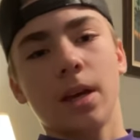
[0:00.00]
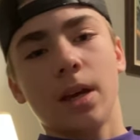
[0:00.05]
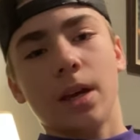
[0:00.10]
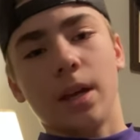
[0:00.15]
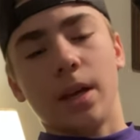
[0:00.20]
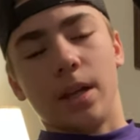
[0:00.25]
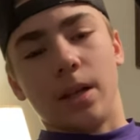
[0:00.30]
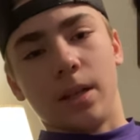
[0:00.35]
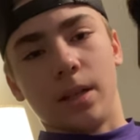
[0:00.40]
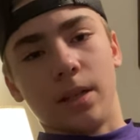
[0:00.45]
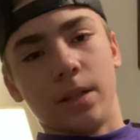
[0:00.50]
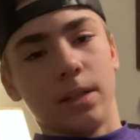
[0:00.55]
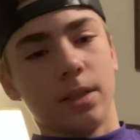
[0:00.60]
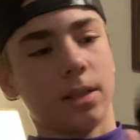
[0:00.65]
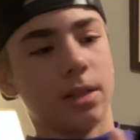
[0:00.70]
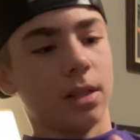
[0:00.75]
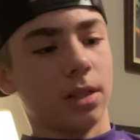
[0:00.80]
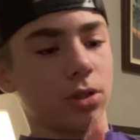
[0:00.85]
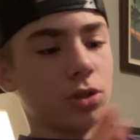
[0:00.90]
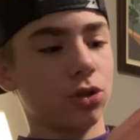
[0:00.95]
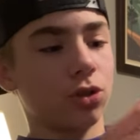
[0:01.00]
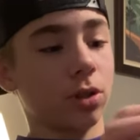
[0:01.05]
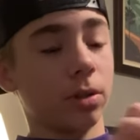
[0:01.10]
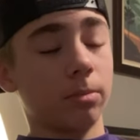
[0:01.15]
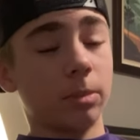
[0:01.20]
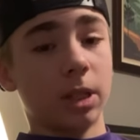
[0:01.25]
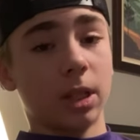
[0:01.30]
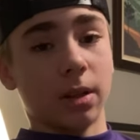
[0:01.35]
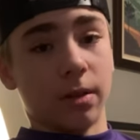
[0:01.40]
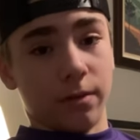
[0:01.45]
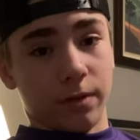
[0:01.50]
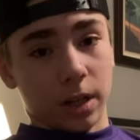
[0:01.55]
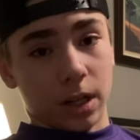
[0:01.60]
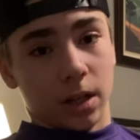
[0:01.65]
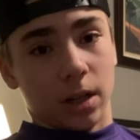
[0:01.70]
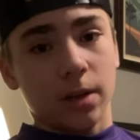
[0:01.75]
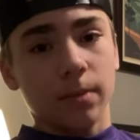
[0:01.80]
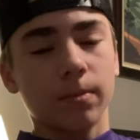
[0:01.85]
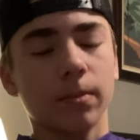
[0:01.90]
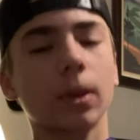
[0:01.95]
It is extremely
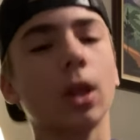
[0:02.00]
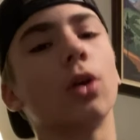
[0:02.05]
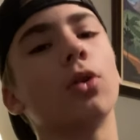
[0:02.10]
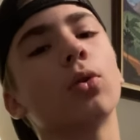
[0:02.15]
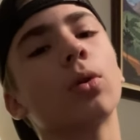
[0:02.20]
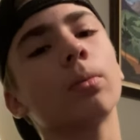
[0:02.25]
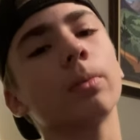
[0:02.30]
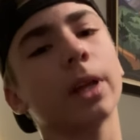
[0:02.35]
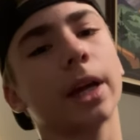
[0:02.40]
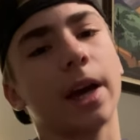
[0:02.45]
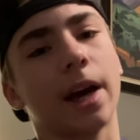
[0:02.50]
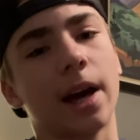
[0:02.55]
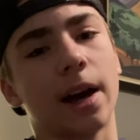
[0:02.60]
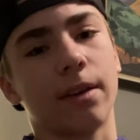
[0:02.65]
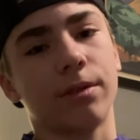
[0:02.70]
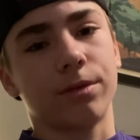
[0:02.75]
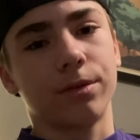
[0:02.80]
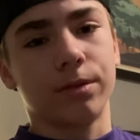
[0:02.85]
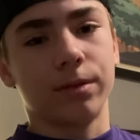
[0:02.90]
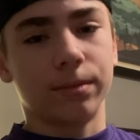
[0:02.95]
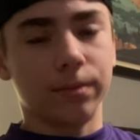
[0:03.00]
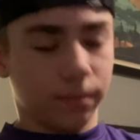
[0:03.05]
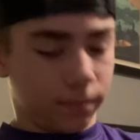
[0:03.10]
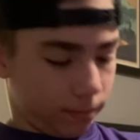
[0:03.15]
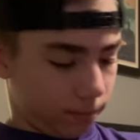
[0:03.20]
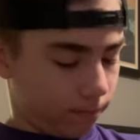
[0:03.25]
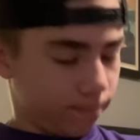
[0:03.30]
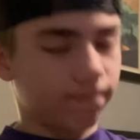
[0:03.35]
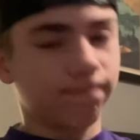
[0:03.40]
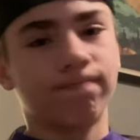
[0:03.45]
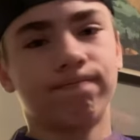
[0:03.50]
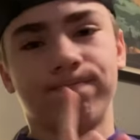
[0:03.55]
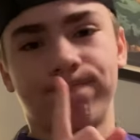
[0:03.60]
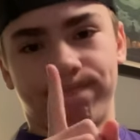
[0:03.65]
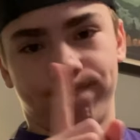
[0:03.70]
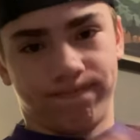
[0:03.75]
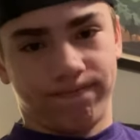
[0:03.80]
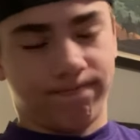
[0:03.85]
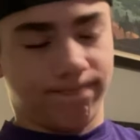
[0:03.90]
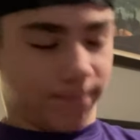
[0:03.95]
convenient. Normally, I
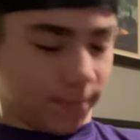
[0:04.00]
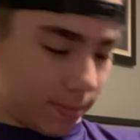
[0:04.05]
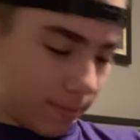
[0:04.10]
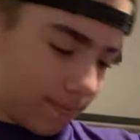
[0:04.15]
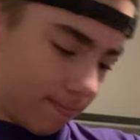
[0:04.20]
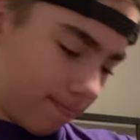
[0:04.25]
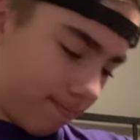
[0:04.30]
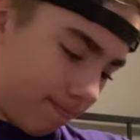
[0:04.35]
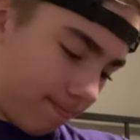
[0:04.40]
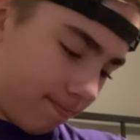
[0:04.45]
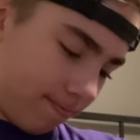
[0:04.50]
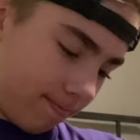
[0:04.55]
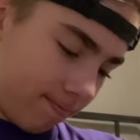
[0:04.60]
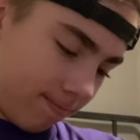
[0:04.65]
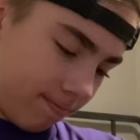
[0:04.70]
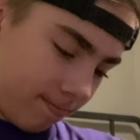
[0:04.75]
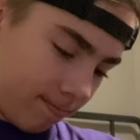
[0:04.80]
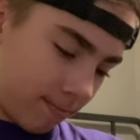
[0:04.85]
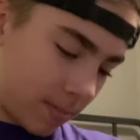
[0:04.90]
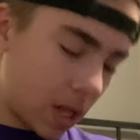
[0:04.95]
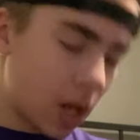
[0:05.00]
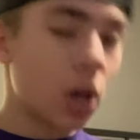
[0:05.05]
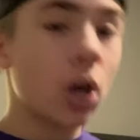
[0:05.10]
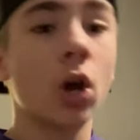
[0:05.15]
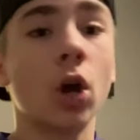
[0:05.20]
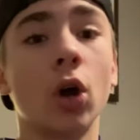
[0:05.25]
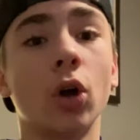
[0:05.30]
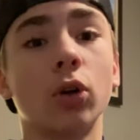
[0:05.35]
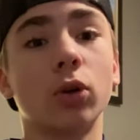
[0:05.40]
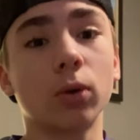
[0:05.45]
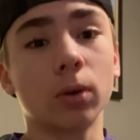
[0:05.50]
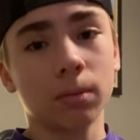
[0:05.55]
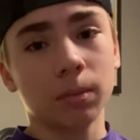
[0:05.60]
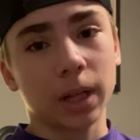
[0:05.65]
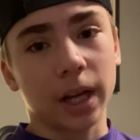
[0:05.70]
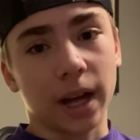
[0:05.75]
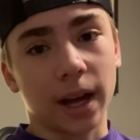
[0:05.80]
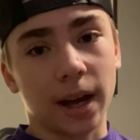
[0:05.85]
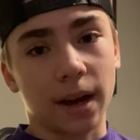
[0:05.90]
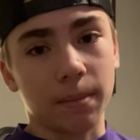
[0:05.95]
have normally
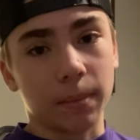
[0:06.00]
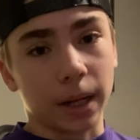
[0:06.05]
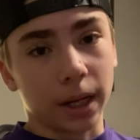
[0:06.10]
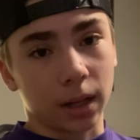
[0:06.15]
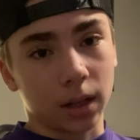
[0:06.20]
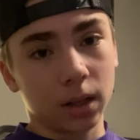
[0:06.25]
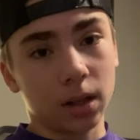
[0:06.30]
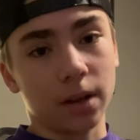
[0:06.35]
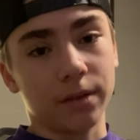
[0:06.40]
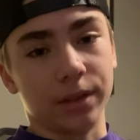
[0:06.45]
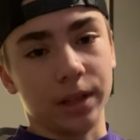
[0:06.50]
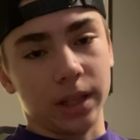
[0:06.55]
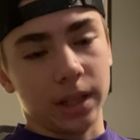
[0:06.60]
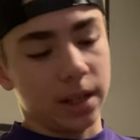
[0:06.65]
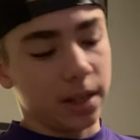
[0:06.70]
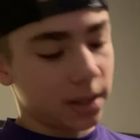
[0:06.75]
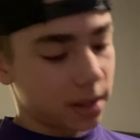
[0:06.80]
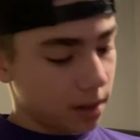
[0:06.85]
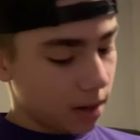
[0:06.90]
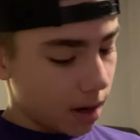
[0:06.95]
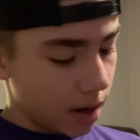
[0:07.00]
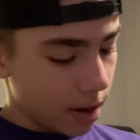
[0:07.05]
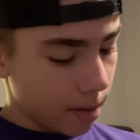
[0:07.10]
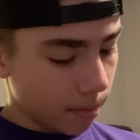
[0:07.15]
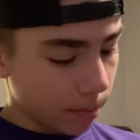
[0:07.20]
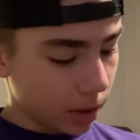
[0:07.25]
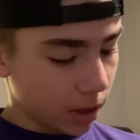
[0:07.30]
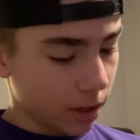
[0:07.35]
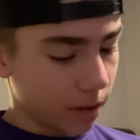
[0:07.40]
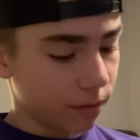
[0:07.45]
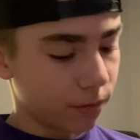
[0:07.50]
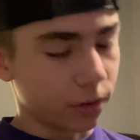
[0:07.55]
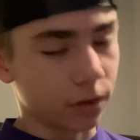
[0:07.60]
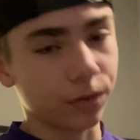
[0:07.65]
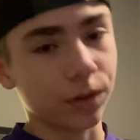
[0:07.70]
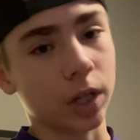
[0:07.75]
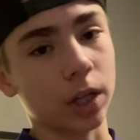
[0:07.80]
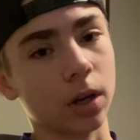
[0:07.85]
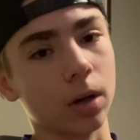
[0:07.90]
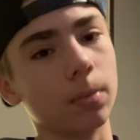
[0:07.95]
I have my glove in this, but for
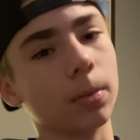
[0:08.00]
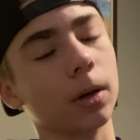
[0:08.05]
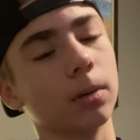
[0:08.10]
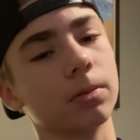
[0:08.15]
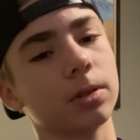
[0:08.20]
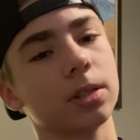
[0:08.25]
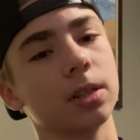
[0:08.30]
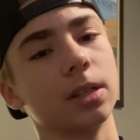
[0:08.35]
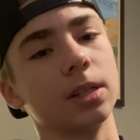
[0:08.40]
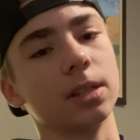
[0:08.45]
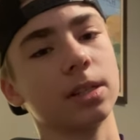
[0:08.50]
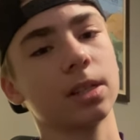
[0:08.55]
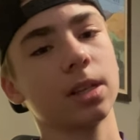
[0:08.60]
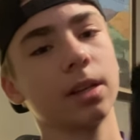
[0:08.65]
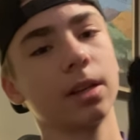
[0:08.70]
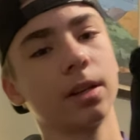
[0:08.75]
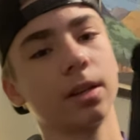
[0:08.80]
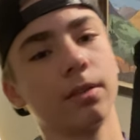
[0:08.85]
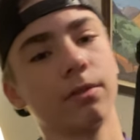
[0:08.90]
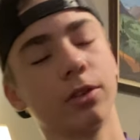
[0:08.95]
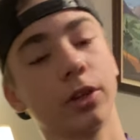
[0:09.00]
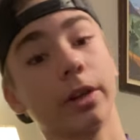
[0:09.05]
video purposes, for